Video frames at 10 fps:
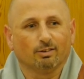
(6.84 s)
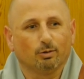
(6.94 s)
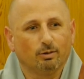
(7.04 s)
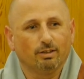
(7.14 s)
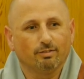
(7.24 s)

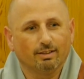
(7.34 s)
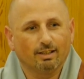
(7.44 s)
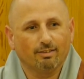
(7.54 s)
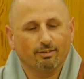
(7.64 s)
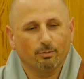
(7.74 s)
Good
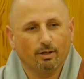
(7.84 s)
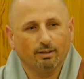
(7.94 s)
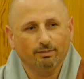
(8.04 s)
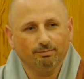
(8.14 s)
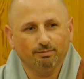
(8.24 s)
evening,
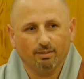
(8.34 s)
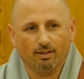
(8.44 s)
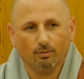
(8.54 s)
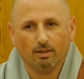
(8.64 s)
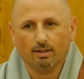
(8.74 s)
everyone,
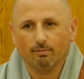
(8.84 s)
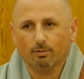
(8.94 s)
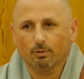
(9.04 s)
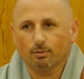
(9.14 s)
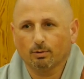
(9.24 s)
and
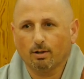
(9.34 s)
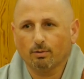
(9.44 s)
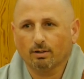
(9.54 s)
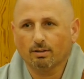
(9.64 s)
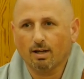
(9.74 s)
welcome to
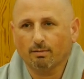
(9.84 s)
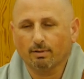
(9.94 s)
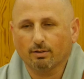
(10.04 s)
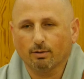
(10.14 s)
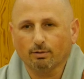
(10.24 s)
our
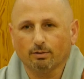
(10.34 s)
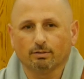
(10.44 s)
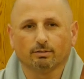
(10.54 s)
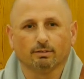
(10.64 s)
Dharma talk.